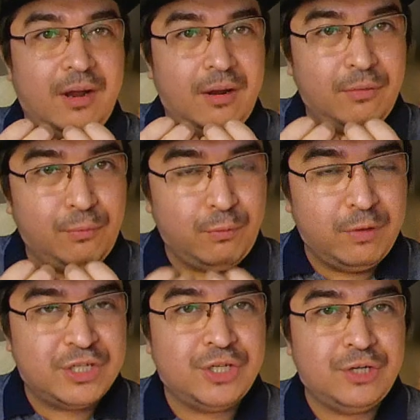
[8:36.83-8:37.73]

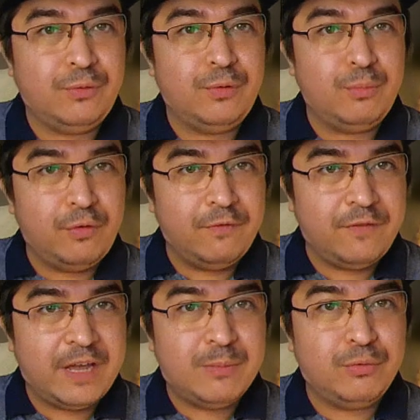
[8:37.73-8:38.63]
richer or more
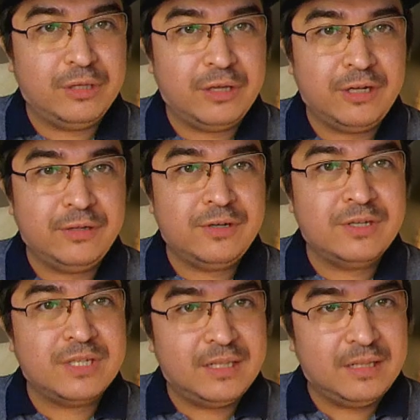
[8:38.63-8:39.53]
vibrant
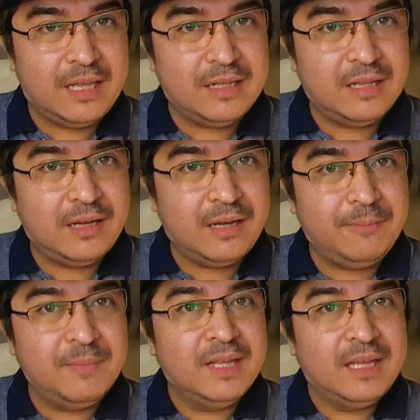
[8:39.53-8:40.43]
colors and
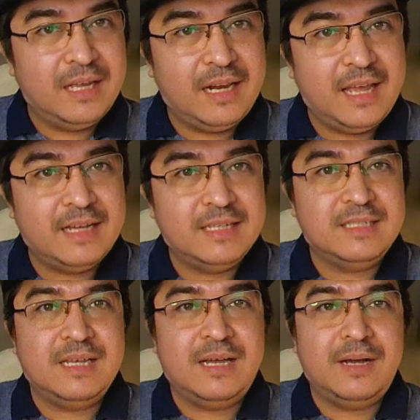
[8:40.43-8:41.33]
it
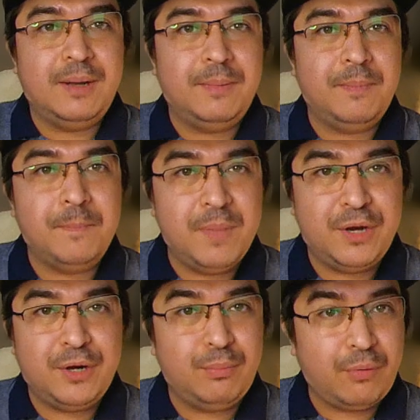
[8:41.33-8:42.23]
has
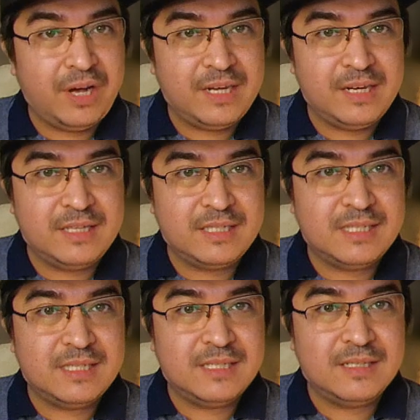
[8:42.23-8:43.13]
better
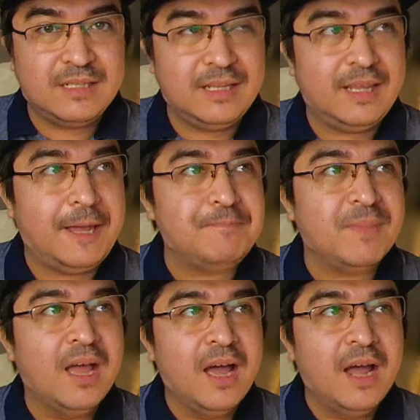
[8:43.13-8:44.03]
brightness. Okay,
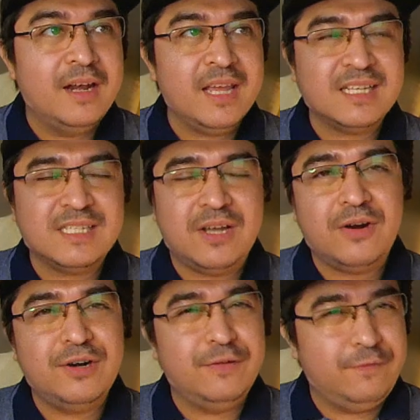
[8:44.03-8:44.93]
next
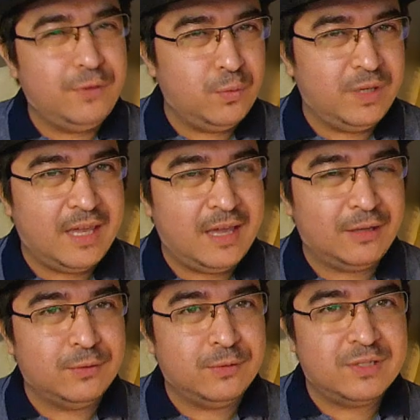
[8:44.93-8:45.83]
are the viewing
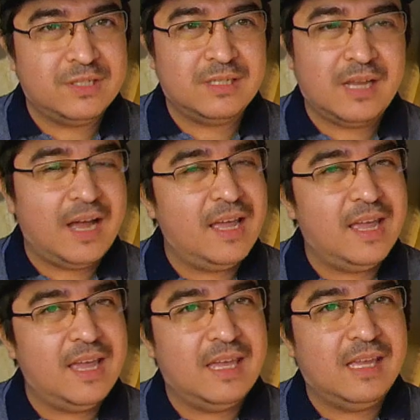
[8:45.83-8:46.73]
angles.
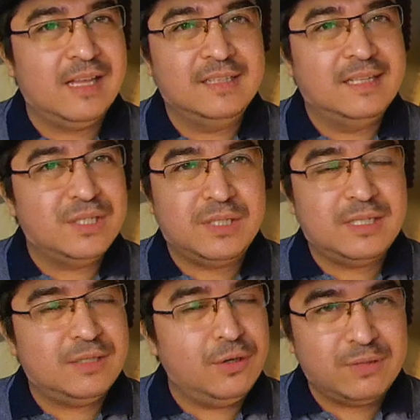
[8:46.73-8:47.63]

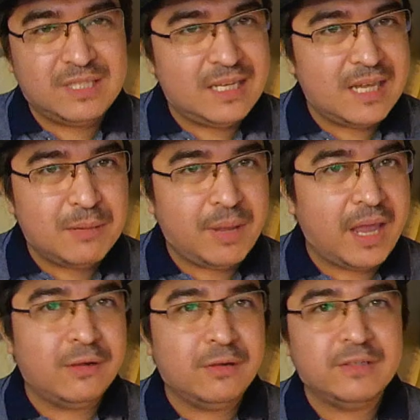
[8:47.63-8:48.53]
TN
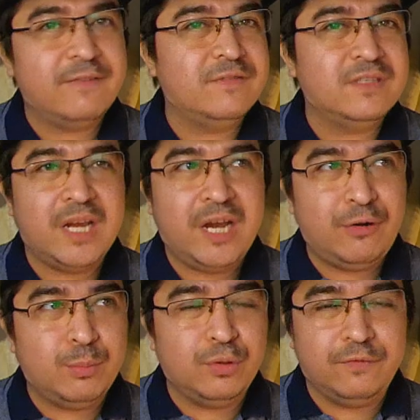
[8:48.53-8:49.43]
panels have
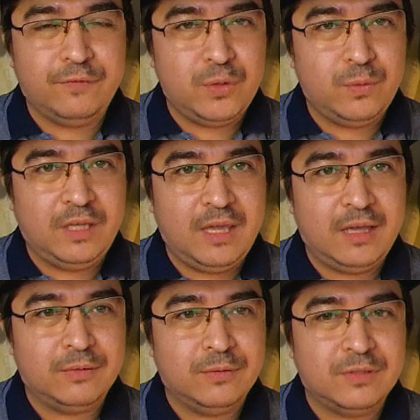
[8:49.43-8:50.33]
terrible viewing
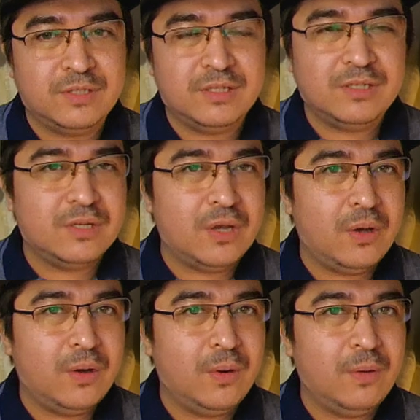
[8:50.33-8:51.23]
angles, so